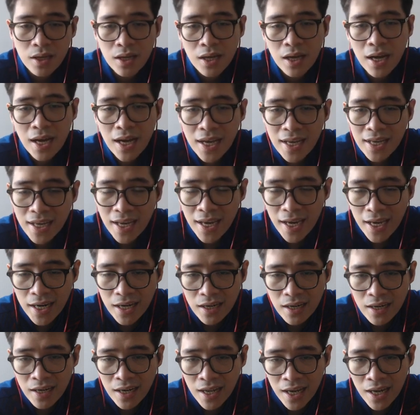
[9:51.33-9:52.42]
I
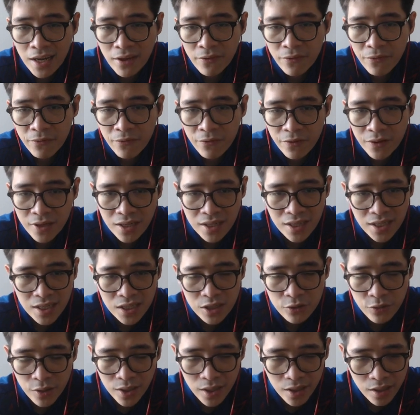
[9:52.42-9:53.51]
can definitely
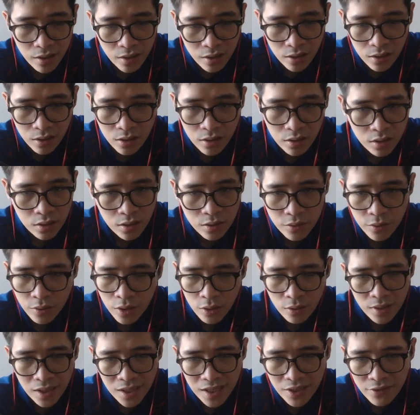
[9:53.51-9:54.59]
trade here. You know,
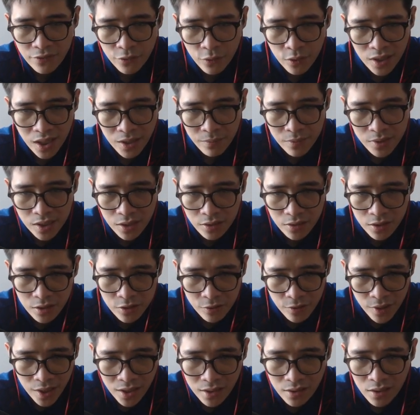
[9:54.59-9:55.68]
knight e4 can be a good
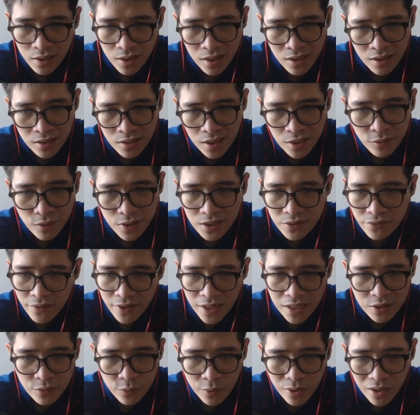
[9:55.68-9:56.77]
trade. This one is fine
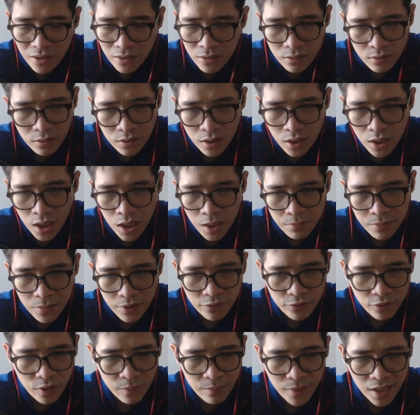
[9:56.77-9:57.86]
as well. But
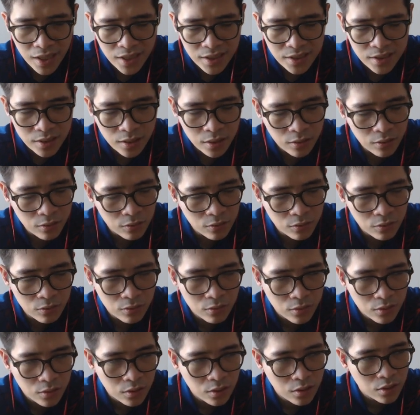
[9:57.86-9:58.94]
for me, so
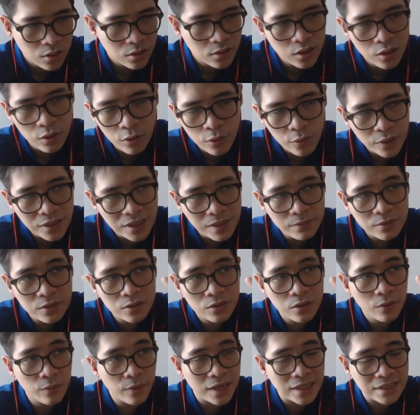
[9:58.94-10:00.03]
you always have
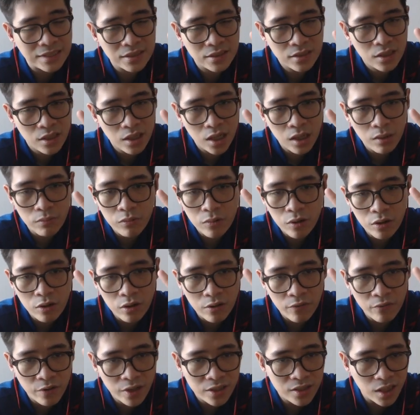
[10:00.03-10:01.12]
2 ways of
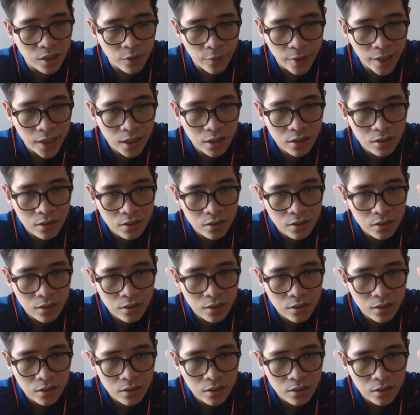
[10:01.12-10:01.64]
converting, right?